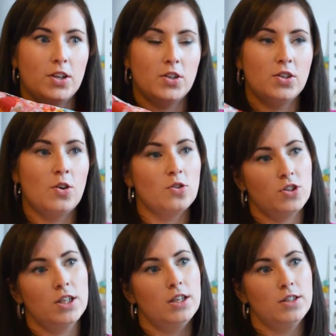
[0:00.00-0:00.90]

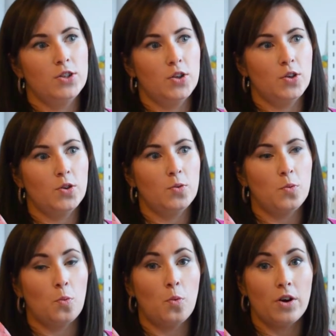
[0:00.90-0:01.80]
not to
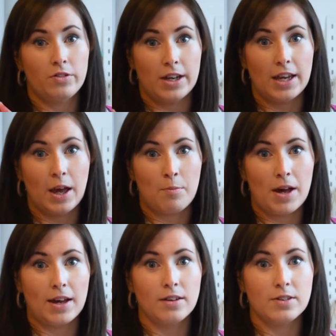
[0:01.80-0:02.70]
worry
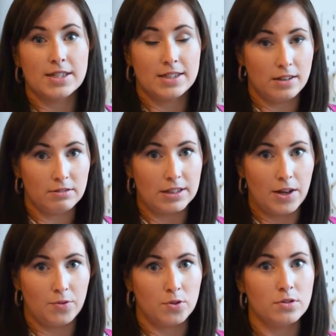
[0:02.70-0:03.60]
about skill
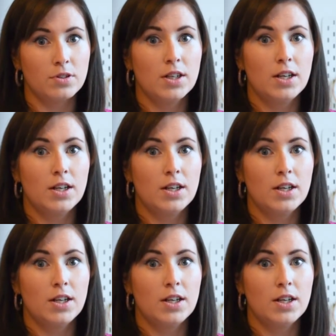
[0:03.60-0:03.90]
level,